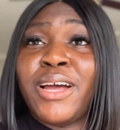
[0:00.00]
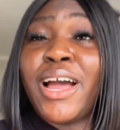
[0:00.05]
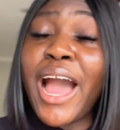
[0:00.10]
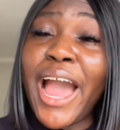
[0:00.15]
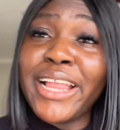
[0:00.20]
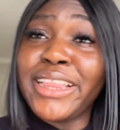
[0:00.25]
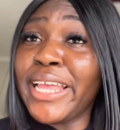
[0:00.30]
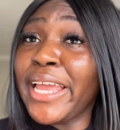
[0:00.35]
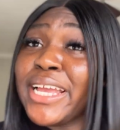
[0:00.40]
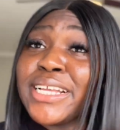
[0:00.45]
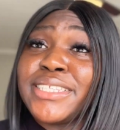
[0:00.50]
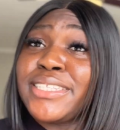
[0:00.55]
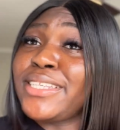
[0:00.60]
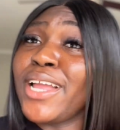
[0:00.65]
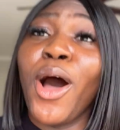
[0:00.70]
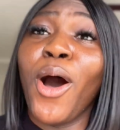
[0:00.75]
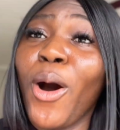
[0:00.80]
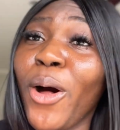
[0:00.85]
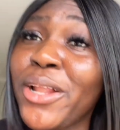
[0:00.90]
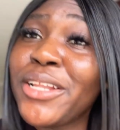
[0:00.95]
I think it's
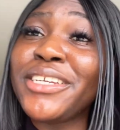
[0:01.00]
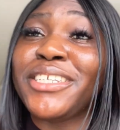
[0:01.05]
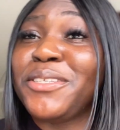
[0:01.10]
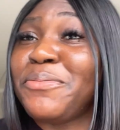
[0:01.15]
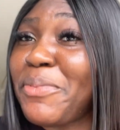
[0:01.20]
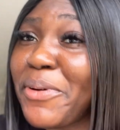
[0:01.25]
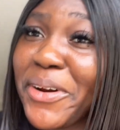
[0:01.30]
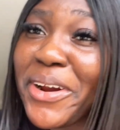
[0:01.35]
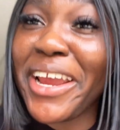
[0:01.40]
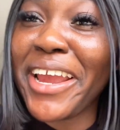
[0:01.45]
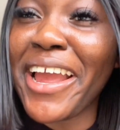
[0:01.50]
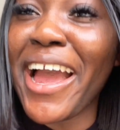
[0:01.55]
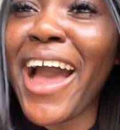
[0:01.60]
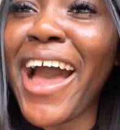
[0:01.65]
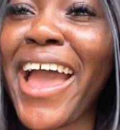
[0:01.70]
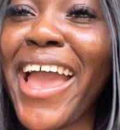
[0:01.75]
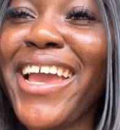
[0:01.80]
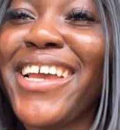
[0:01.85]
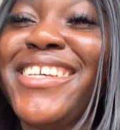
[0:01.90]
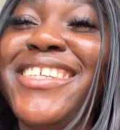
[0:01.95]
the Holy Spirit,
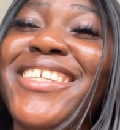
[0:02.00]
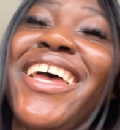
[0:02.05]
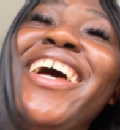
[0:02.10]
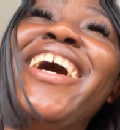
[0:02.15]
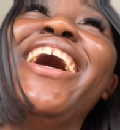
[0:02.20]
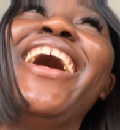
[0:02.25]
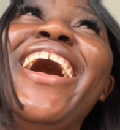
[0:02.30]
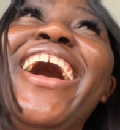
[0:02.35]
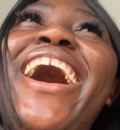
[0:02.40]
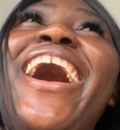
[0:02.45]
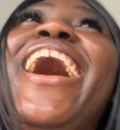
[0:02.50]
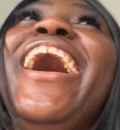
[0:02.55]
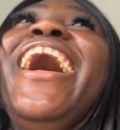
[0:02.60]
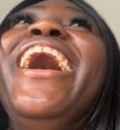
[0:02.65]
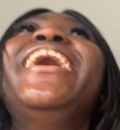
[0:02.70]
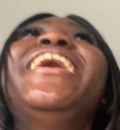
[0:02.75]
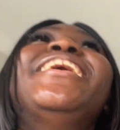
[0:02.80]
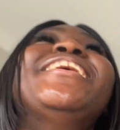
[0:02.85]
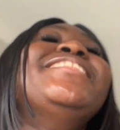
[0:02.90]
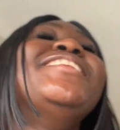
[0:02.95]
guys.
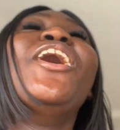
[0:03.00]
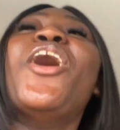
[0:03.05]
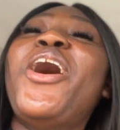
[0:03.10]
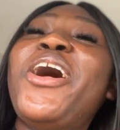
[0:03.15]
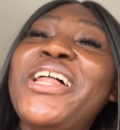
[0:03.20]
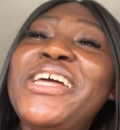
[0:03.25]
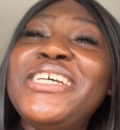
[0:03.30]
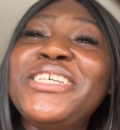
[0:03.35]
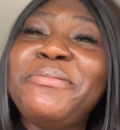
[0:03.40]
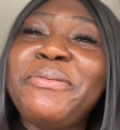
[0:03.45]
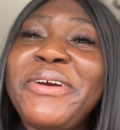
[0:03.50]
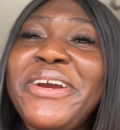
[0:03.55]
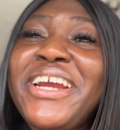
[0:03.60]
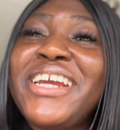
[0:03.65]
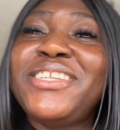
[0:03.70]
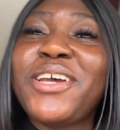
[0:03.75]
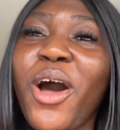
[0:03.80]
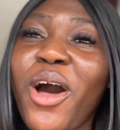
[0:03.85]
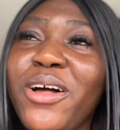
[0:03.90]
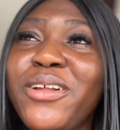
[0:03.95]
The Holy
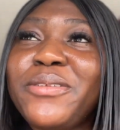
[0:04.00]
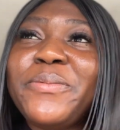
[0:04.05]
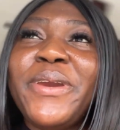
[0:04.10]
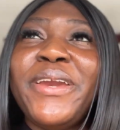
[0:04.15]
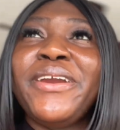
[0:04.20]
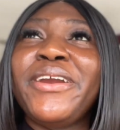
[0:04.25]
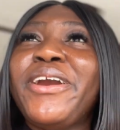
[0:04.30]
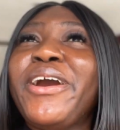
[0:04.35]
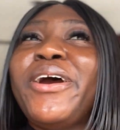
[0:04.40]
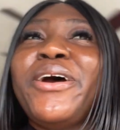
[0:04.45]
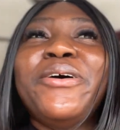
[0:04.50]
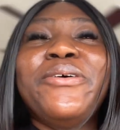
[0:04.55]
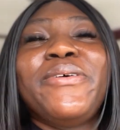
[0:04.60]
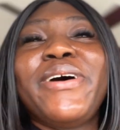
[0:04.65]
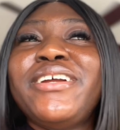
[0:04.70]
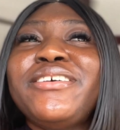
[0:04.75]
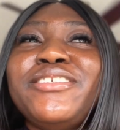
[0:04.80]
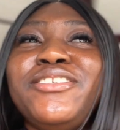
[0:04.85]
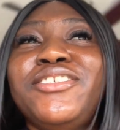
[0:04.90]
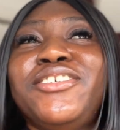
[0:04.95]
Spirit told me, girl, why
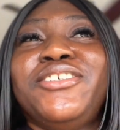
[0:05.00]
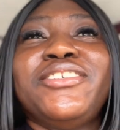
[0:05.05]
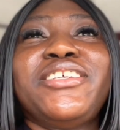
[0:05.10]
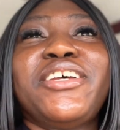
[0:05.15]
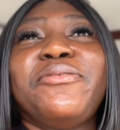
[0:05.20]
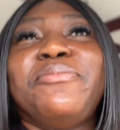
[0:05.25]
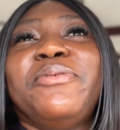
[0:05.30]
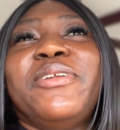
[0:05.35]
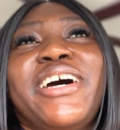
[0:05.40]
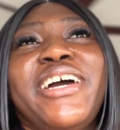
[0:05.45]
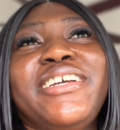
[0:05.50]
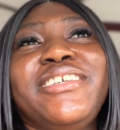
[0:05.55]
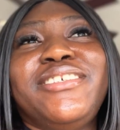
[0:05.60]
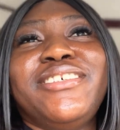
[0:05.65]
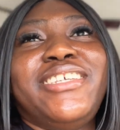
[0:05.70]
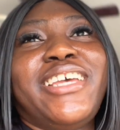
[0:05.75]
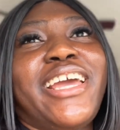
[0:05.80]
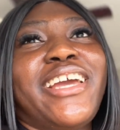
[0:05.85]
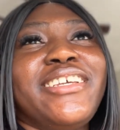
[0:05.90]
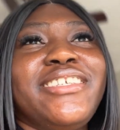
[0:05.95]
don't you just apply to
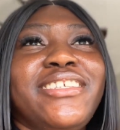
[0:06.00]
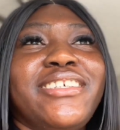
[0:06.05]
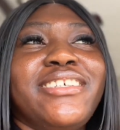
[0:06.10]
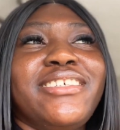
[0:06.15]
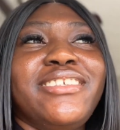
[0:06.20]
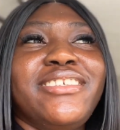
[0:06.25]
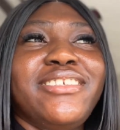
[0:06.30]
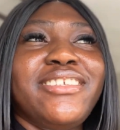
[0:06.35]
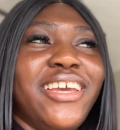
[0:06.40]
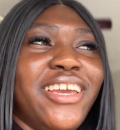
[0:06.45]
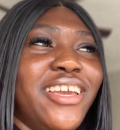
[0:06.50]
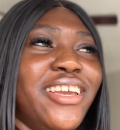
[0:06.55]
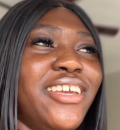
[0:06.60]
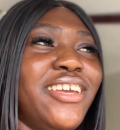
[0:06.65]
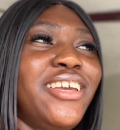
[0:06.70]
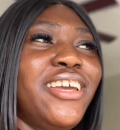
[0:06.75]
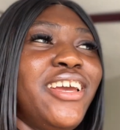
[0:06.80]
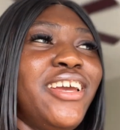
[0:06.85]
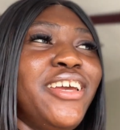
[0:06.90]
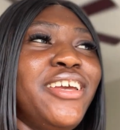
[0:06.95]
Texas?
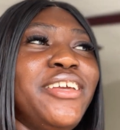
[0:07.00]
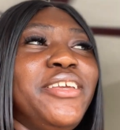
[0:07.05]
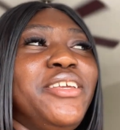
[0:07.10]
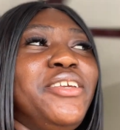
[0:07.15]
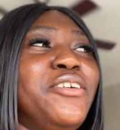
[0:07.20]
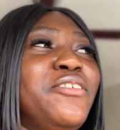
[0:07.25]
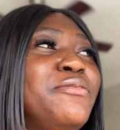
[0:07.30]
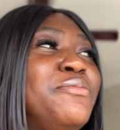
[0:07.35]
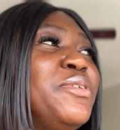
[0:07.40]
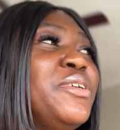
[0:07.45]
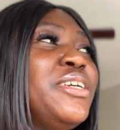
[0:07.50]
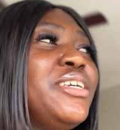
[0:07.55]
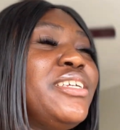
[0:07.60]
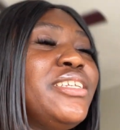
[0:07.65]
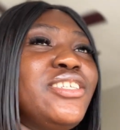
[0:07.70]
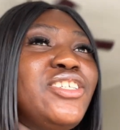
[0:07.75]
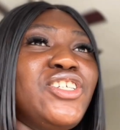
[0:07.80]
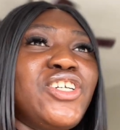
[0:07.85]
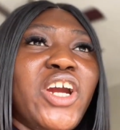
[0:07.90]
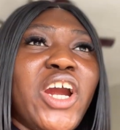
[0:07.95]
Like, you've
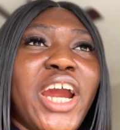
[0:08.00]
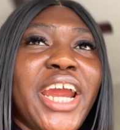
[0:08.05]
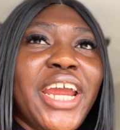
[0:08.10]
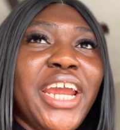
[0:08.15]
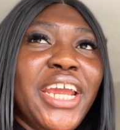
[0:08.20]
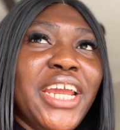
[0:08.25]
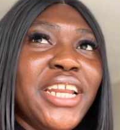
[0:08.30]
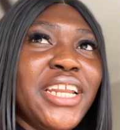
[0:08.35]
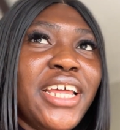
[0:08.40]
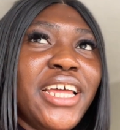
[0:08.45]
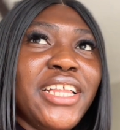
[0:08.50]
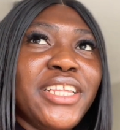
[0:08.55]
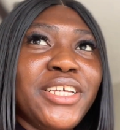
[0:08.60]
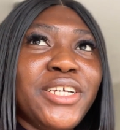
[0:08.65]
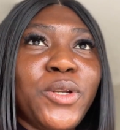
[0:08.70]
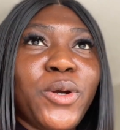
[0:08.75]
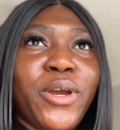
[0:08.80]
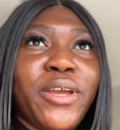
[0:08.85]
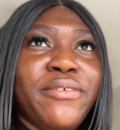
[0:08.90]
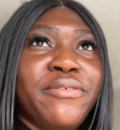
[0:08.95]
been trying
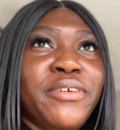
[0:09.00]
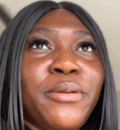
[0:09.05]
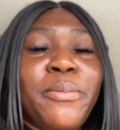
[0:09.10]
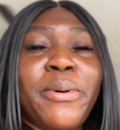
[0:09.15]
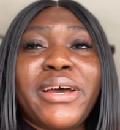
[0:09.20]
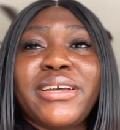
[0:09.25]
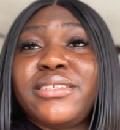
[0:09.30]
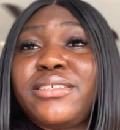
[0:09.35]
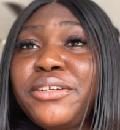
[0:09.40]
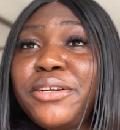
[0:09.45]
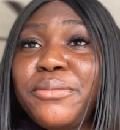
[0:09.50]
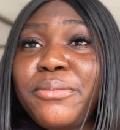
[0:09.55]
Illinois for the past 3